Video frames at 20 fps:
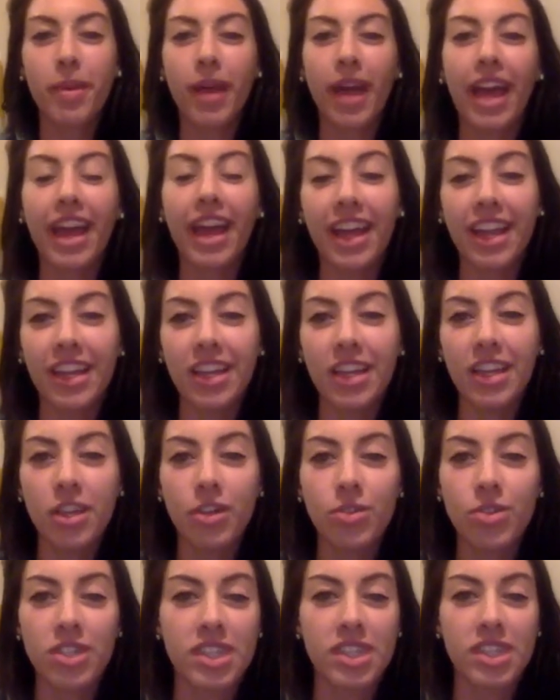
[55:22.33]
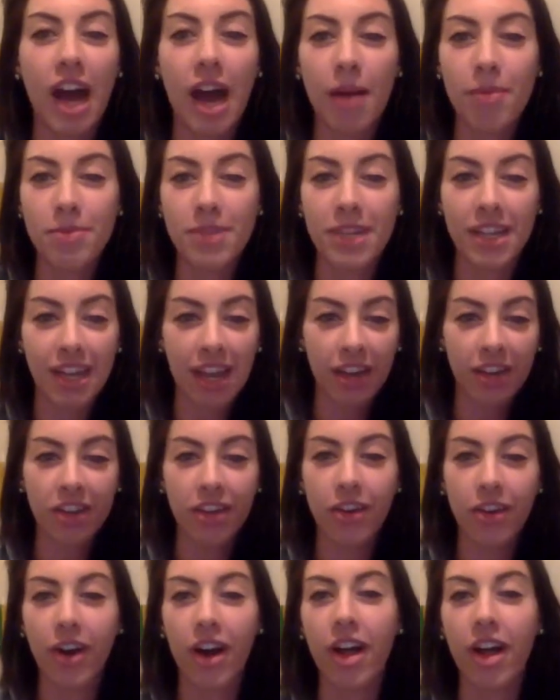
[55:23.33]
And you stopped, and now you
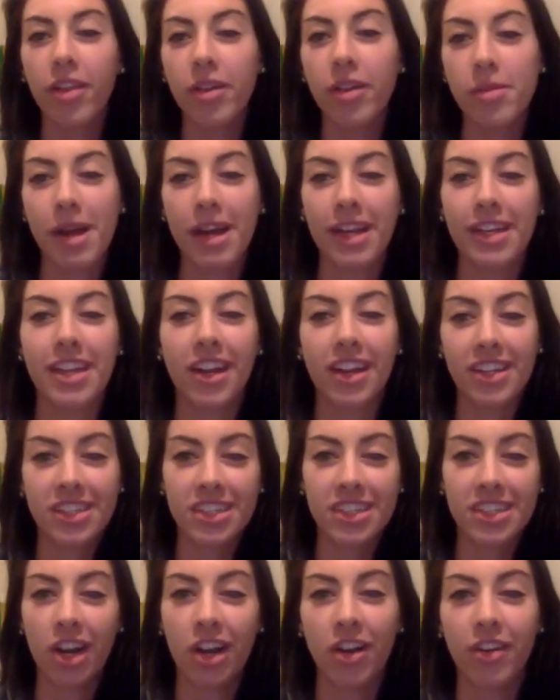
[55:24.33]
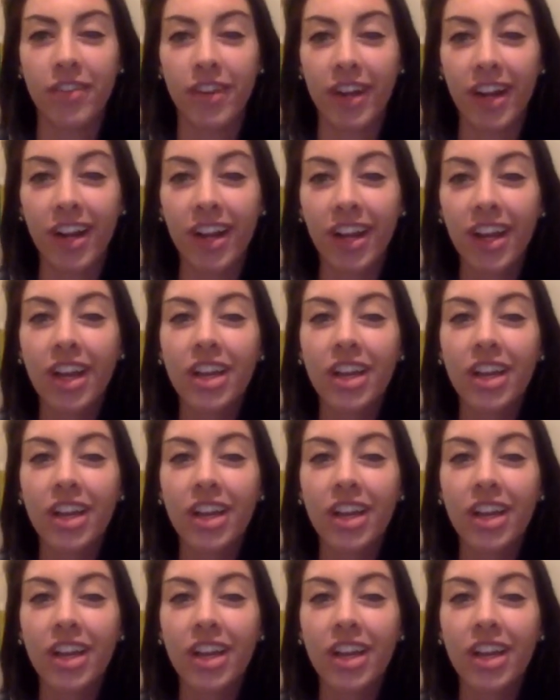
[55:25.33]
go all the way back down and start over.